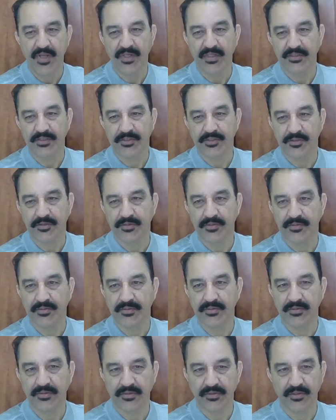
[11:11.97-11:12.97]
s-
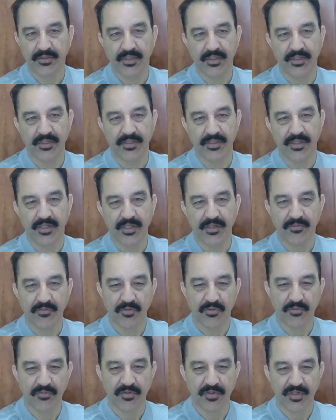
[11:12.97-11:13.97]
and
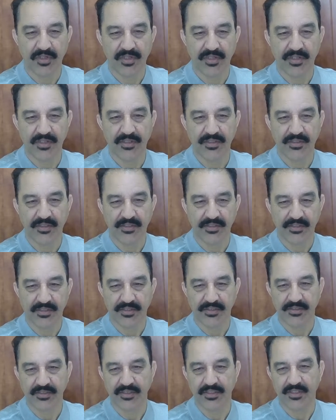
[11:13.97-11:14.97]
we will
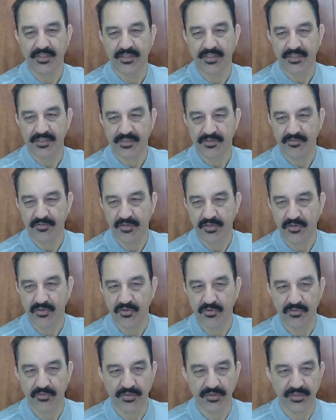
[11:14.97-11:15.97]
discuss in next
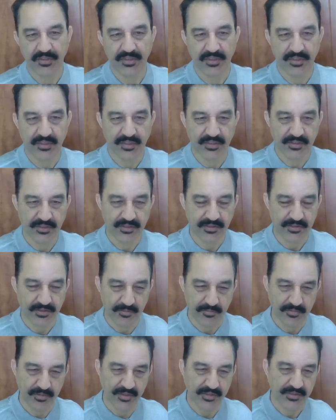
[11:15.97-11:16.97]
video with another
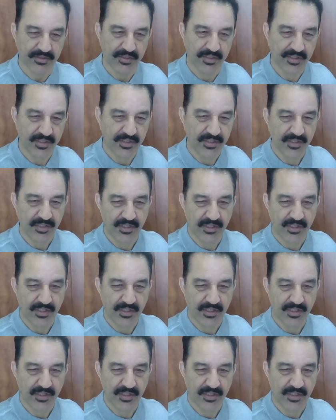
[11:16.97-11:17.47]
subject